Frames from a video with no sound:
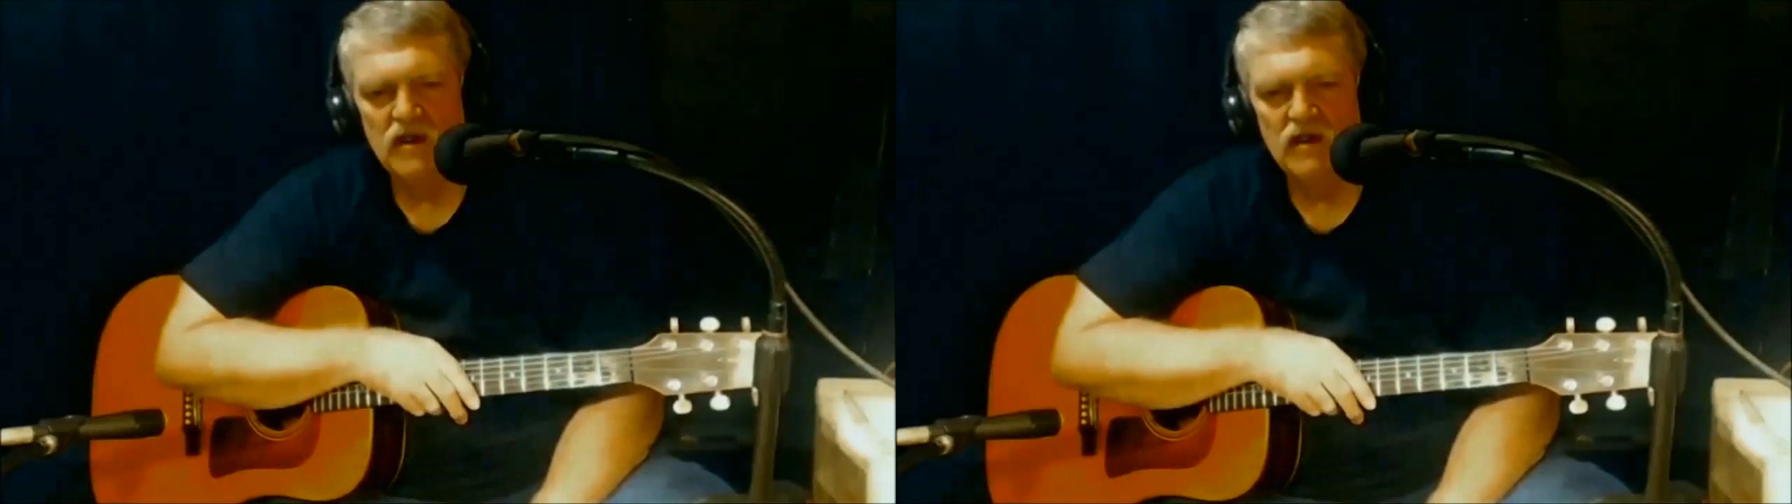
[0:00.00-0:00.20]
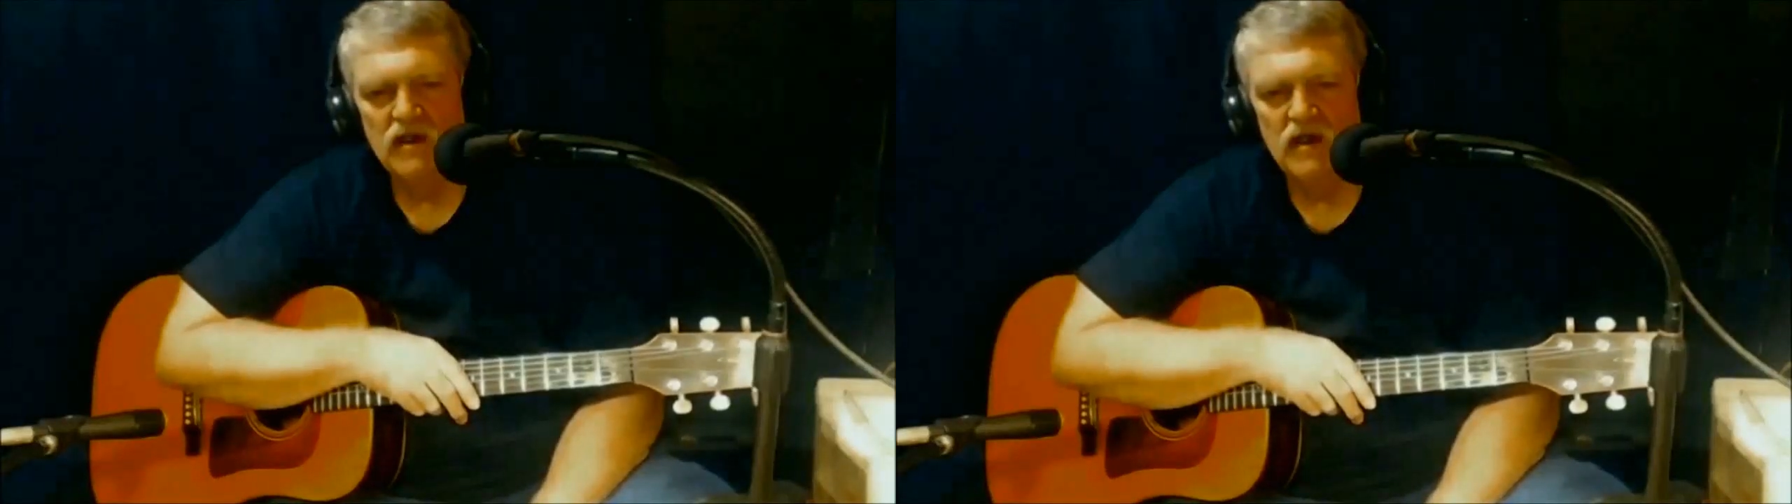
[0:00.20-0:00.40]

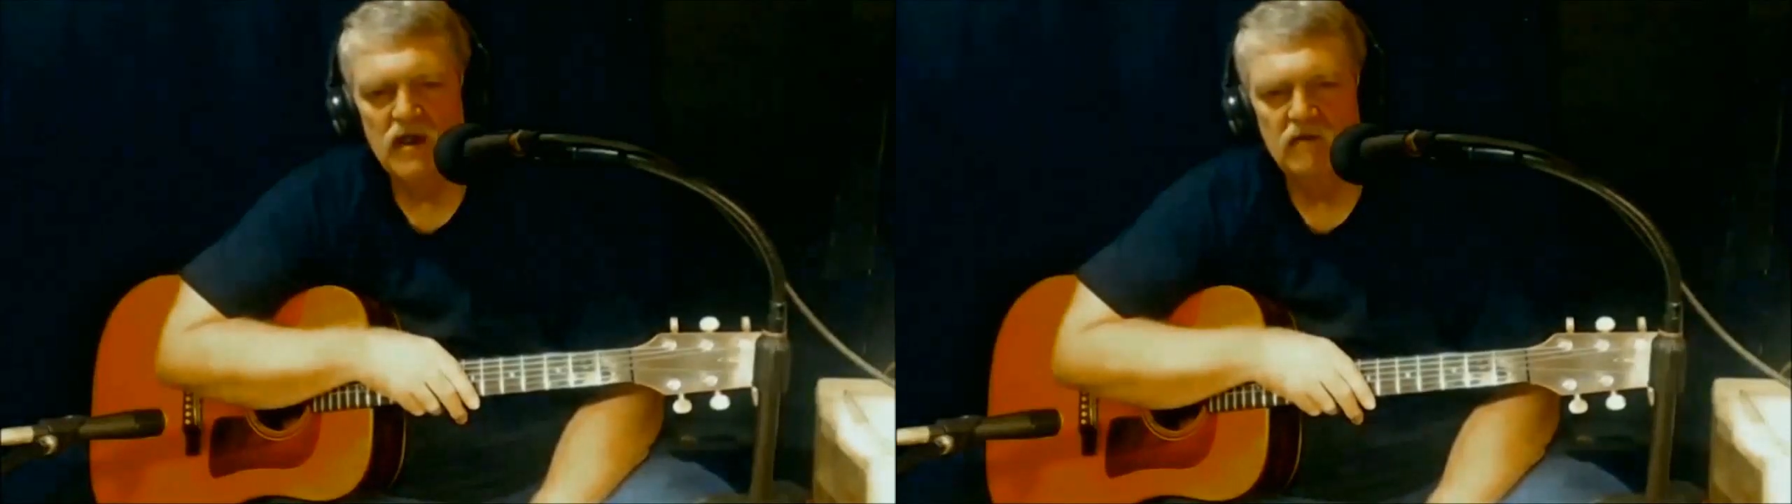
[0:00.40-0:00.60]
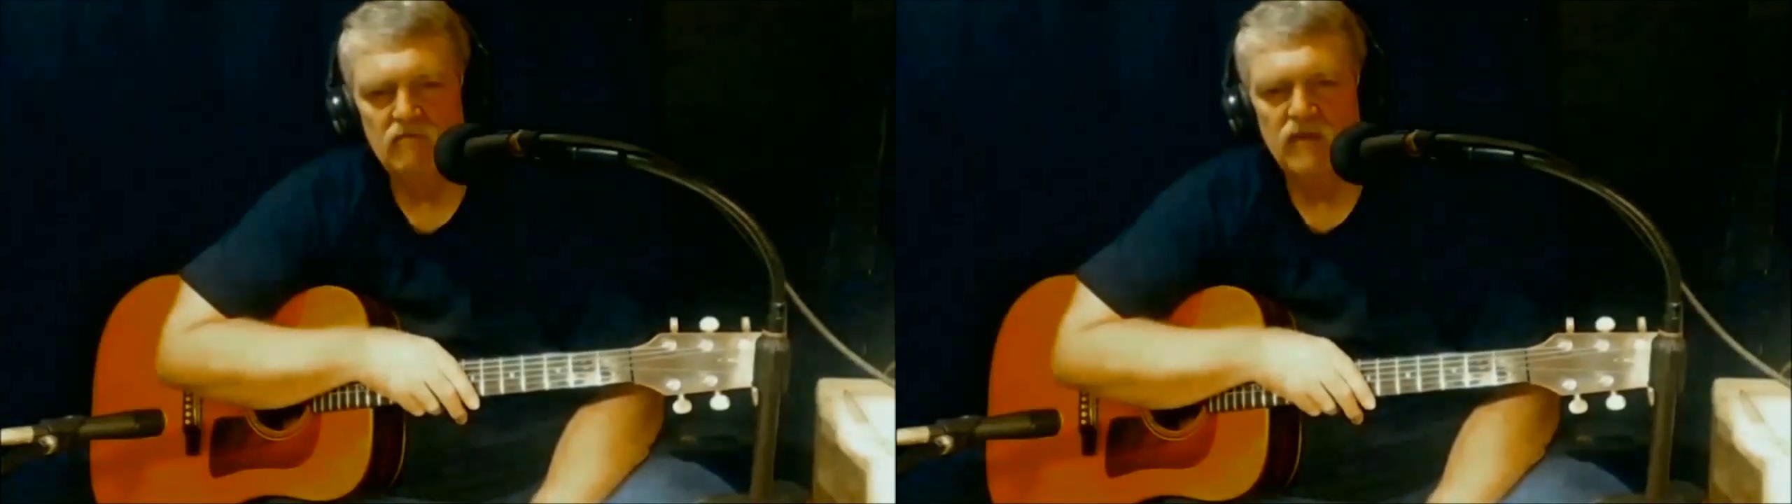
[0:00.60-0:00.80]

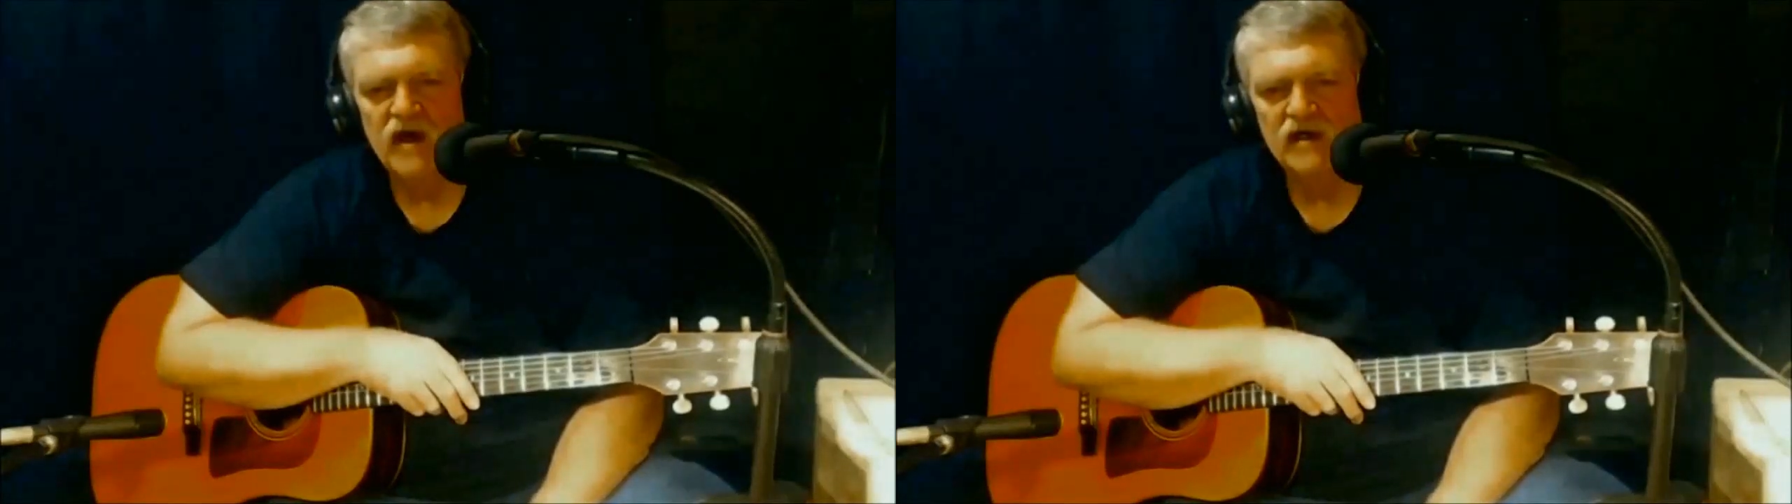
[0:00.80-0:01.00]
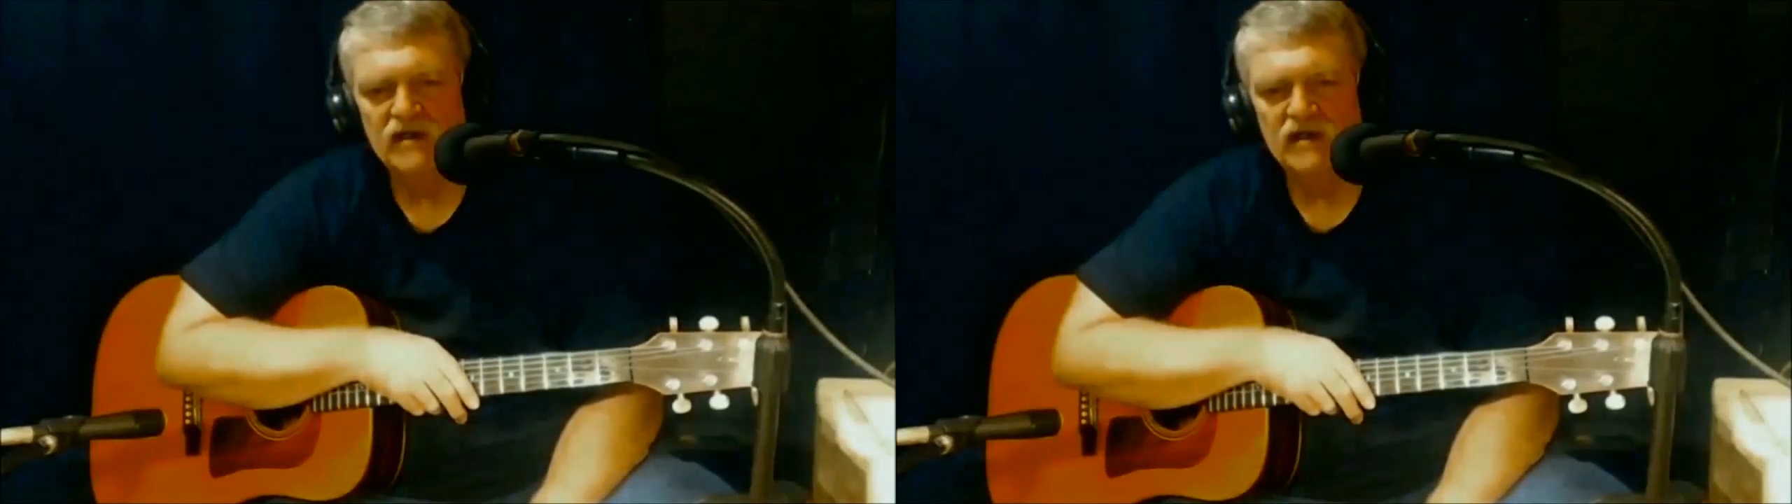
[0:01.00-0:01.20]
the
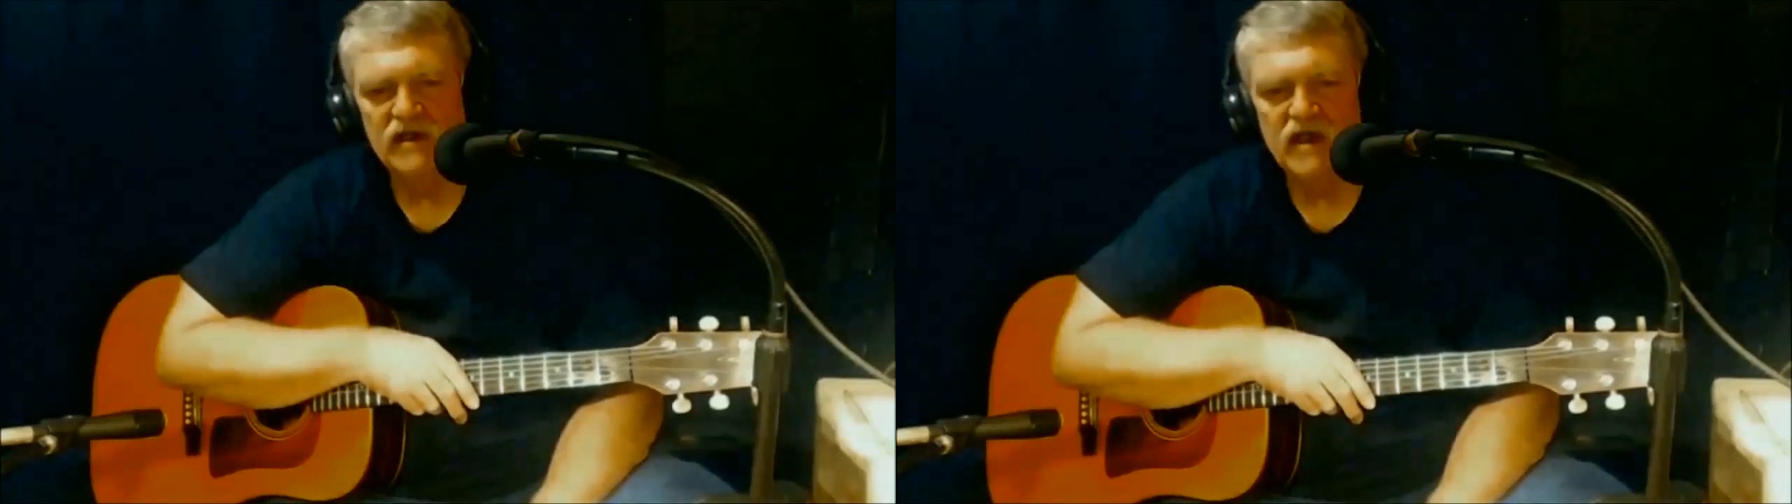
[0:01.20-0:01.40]
best